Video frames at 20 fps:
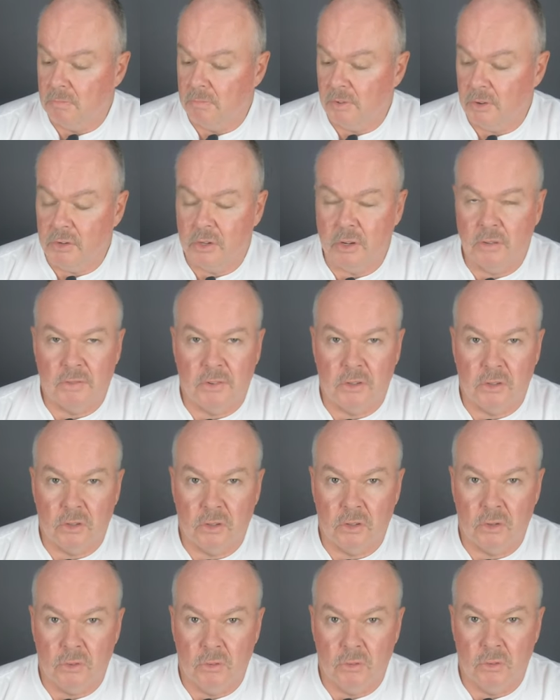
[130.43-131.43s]
Very different
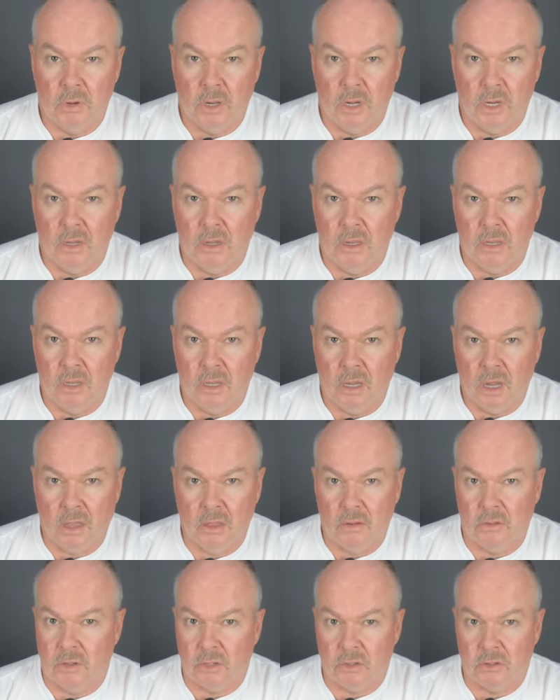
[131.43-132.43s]
to any
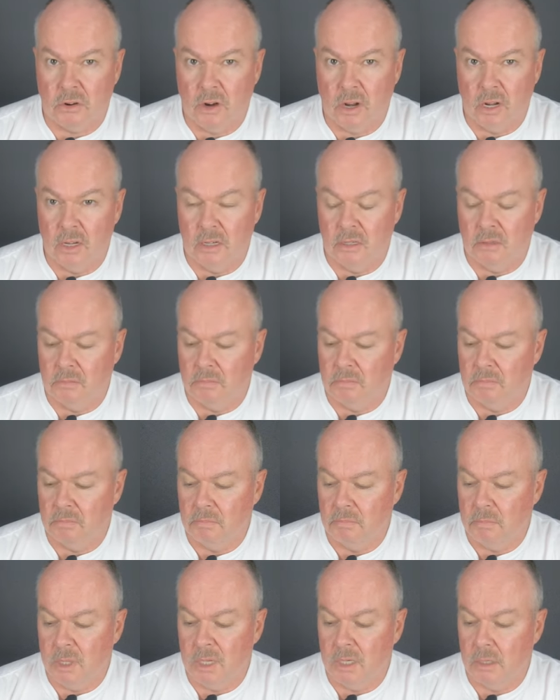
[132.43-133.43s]
other Australian
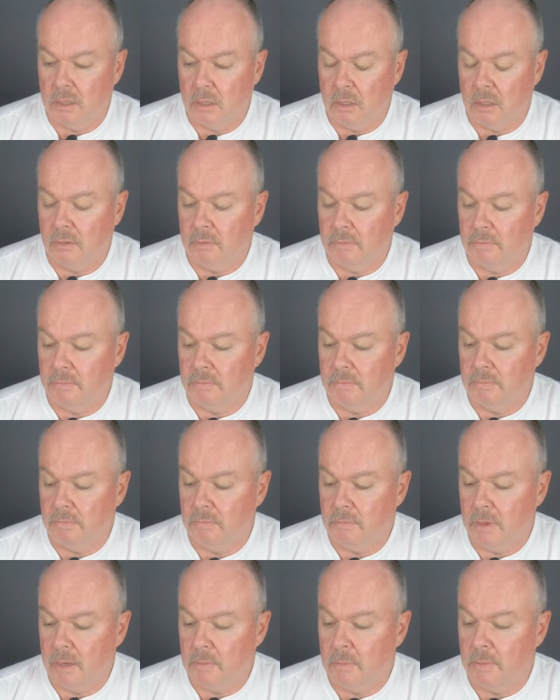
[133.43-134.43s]
beers that I've
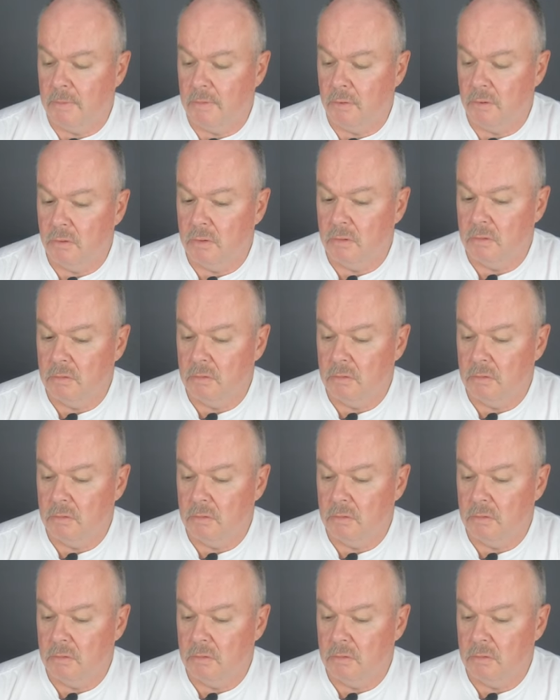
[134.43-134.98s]
had before.